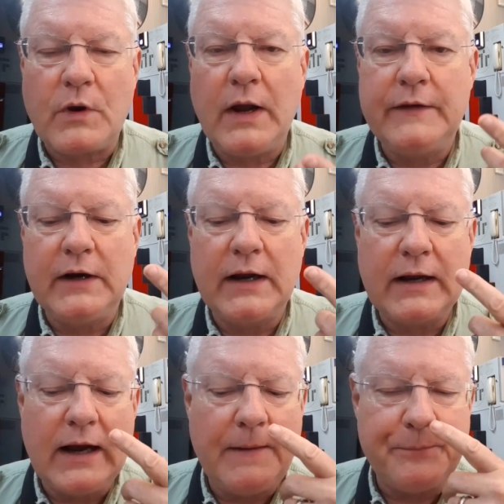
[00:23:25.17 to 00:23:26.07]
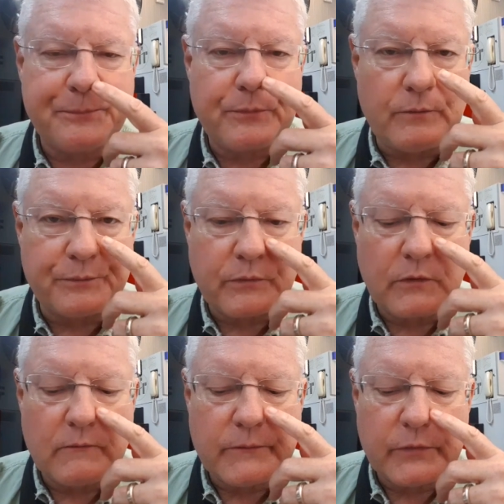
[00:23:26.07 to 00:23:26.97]
And then I got
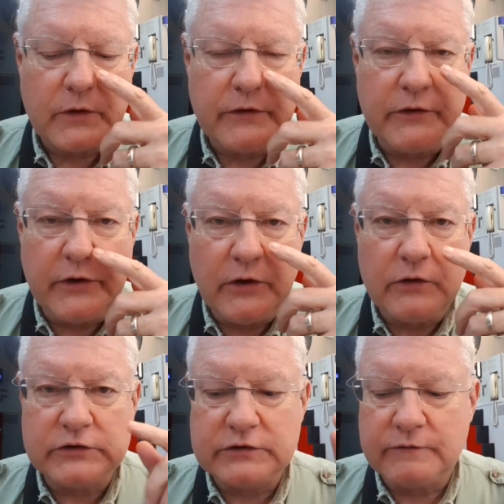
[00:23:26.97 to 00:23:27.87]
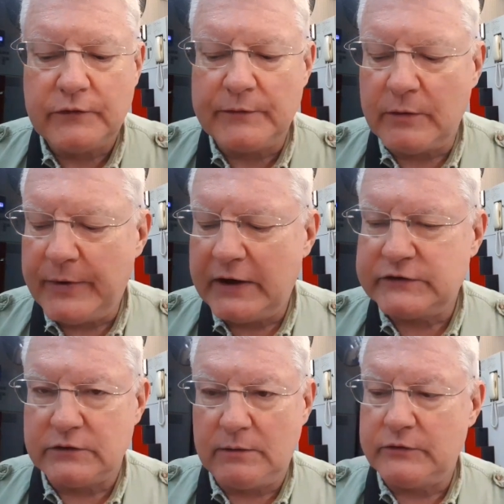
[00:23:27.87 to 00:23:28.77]
the nose from the
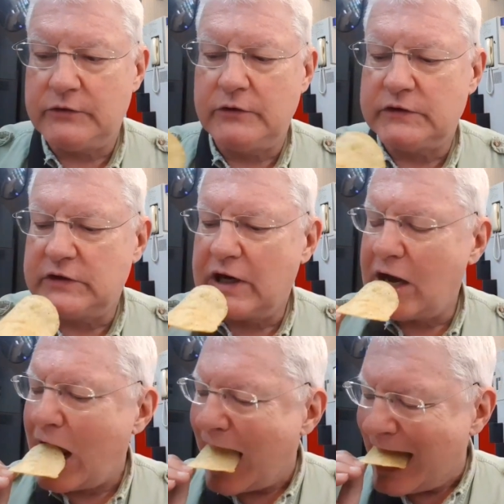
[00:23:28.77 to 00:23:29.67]
basil. I'm going to do this again.